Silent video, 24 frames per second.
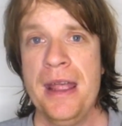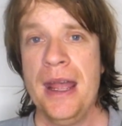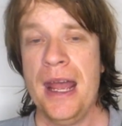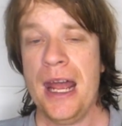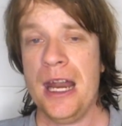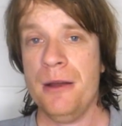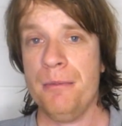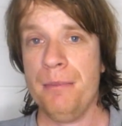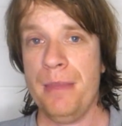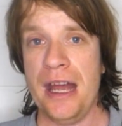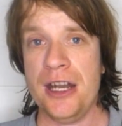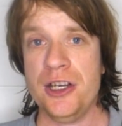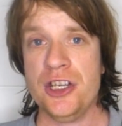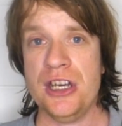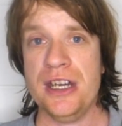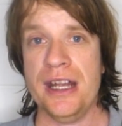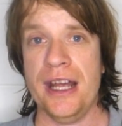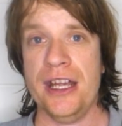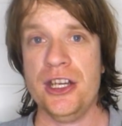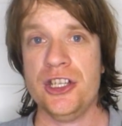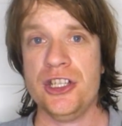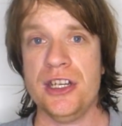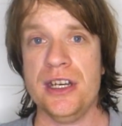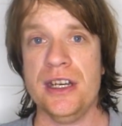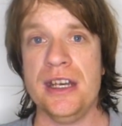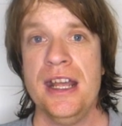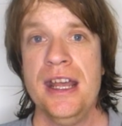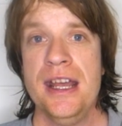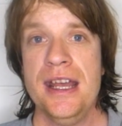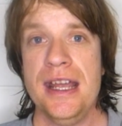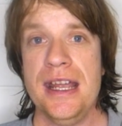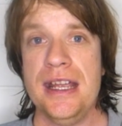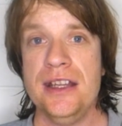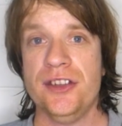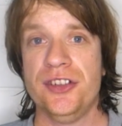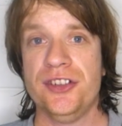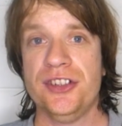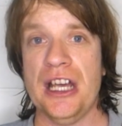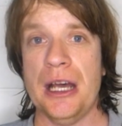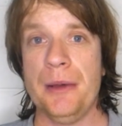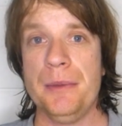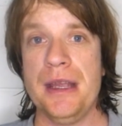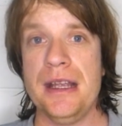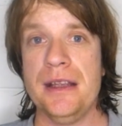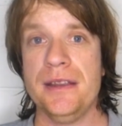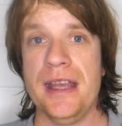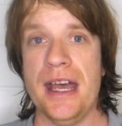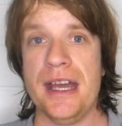And imagination in
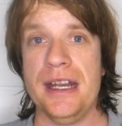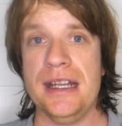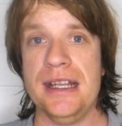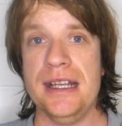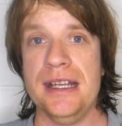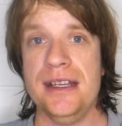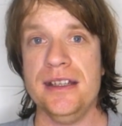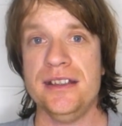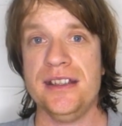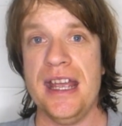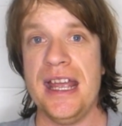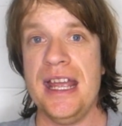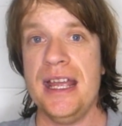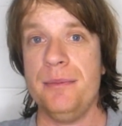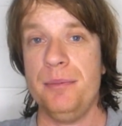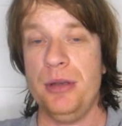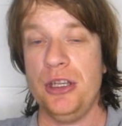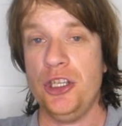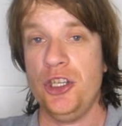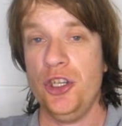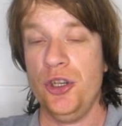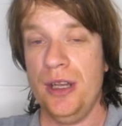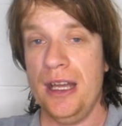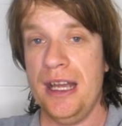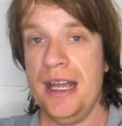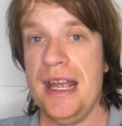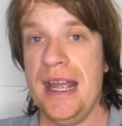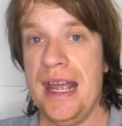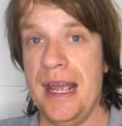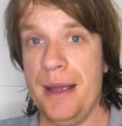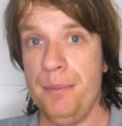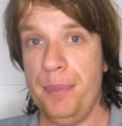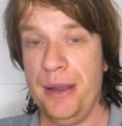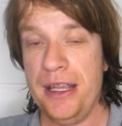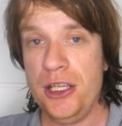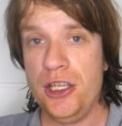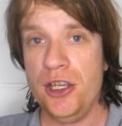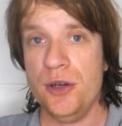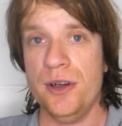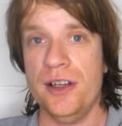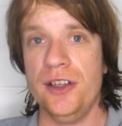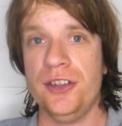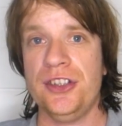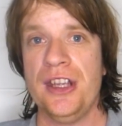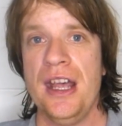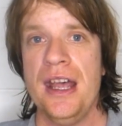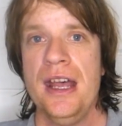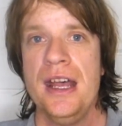something that is
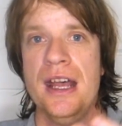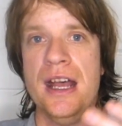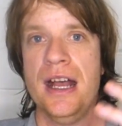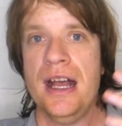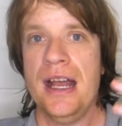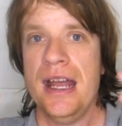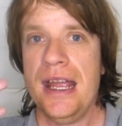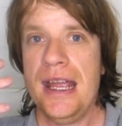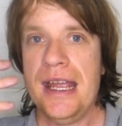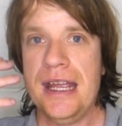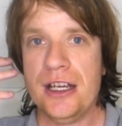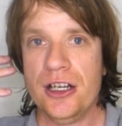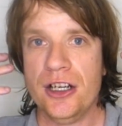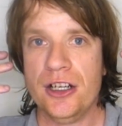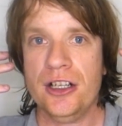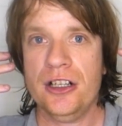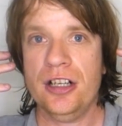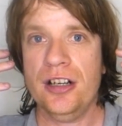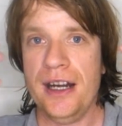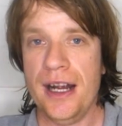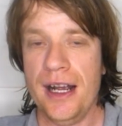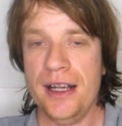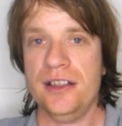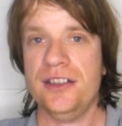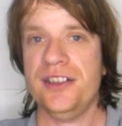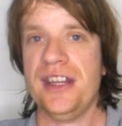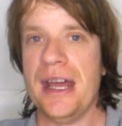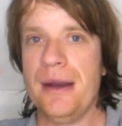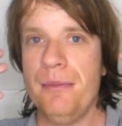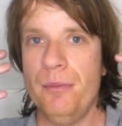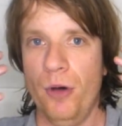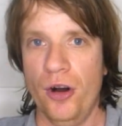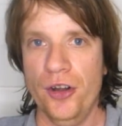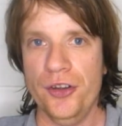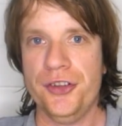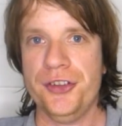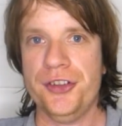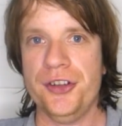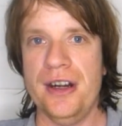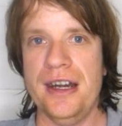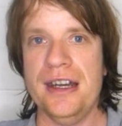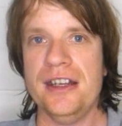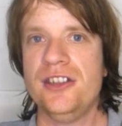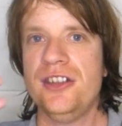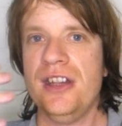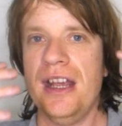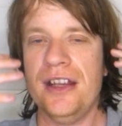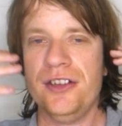ambiguous, it creates that monster.
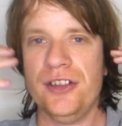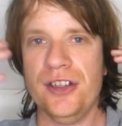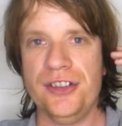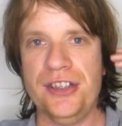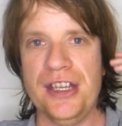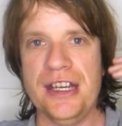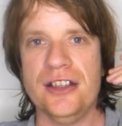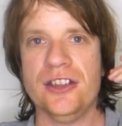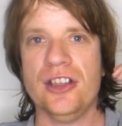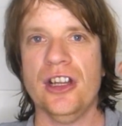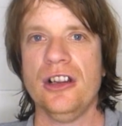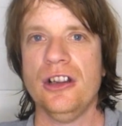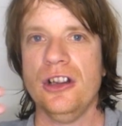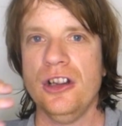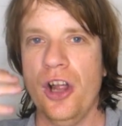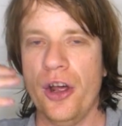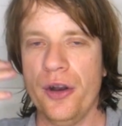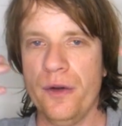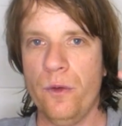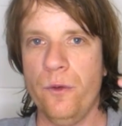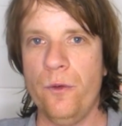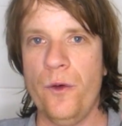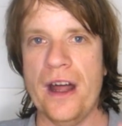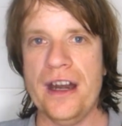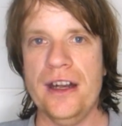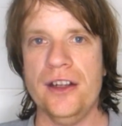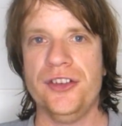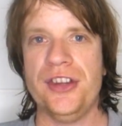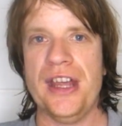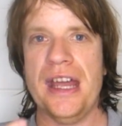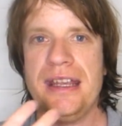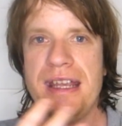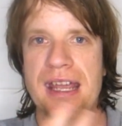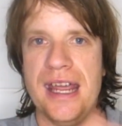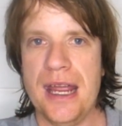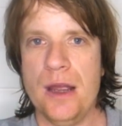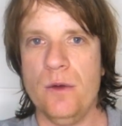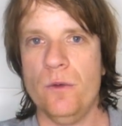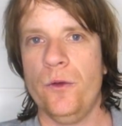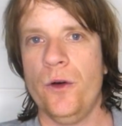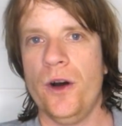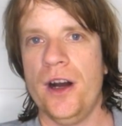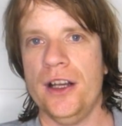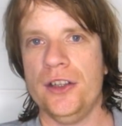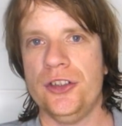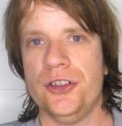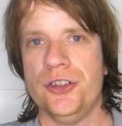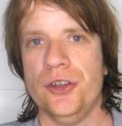And as I said, it's a lot of fun. It's that
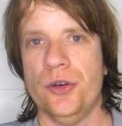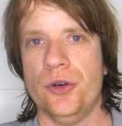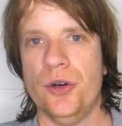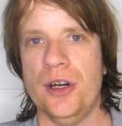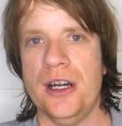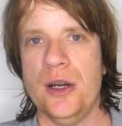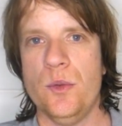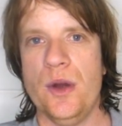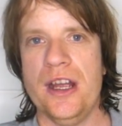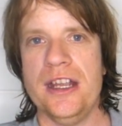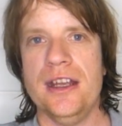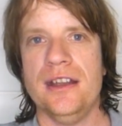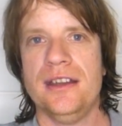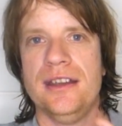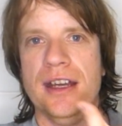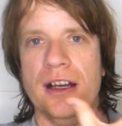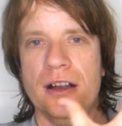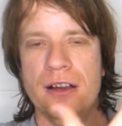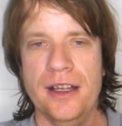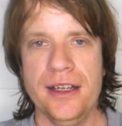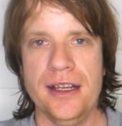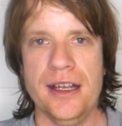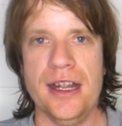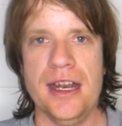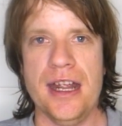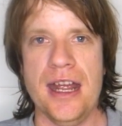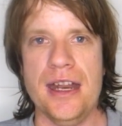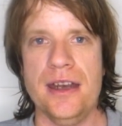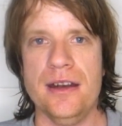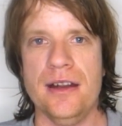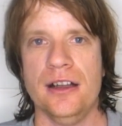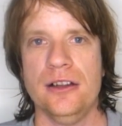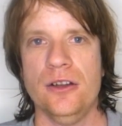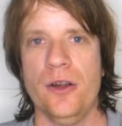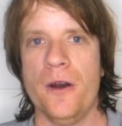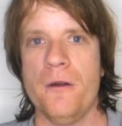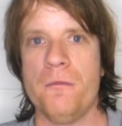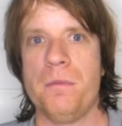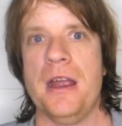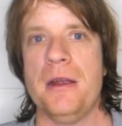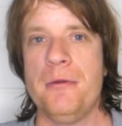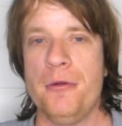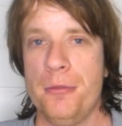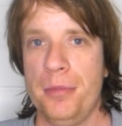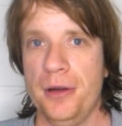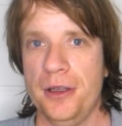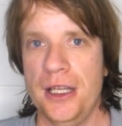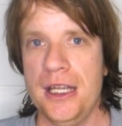campfire story where you're telling it and a lot of
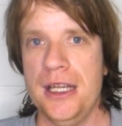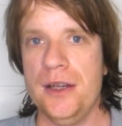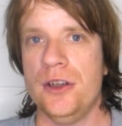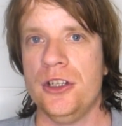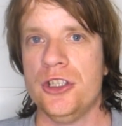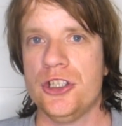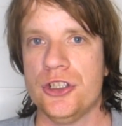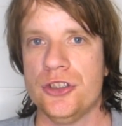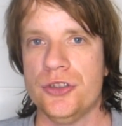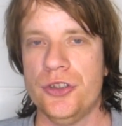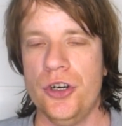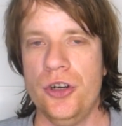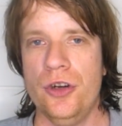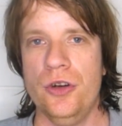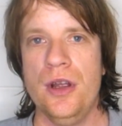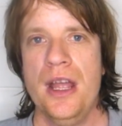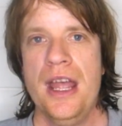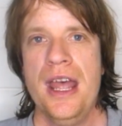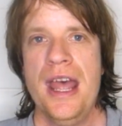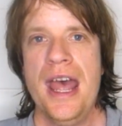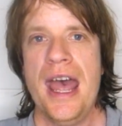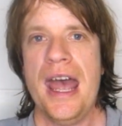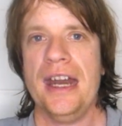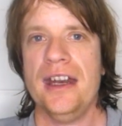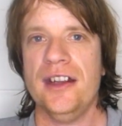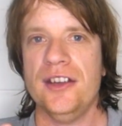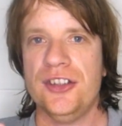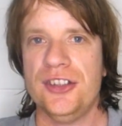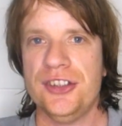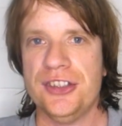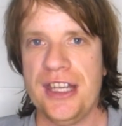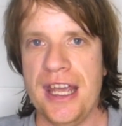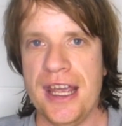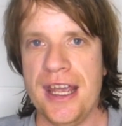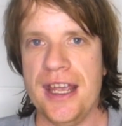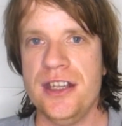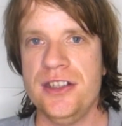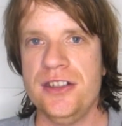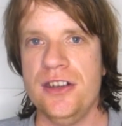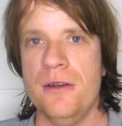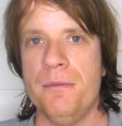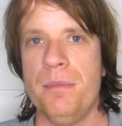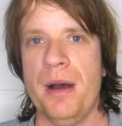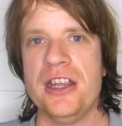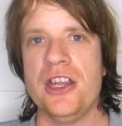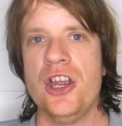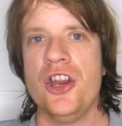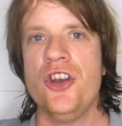people believe it's true, and it scares you,
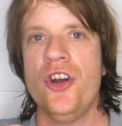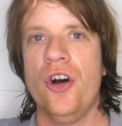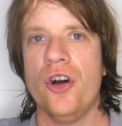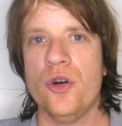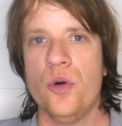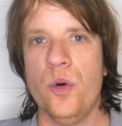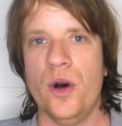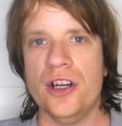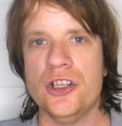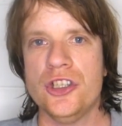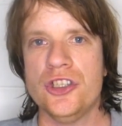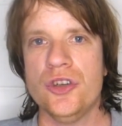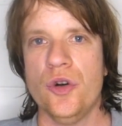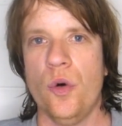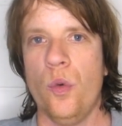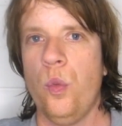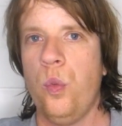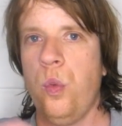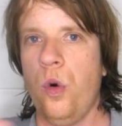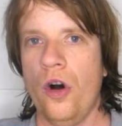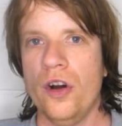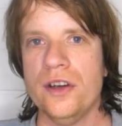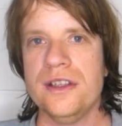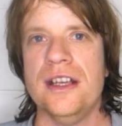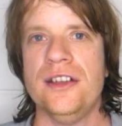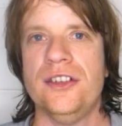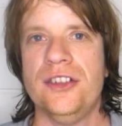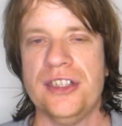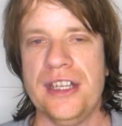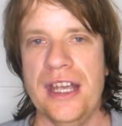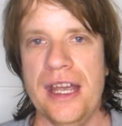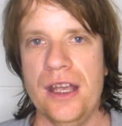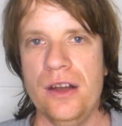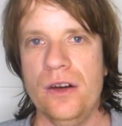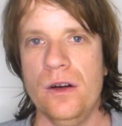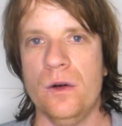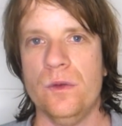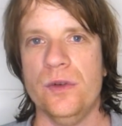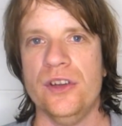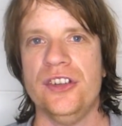but you're not quite sure what you're scared of.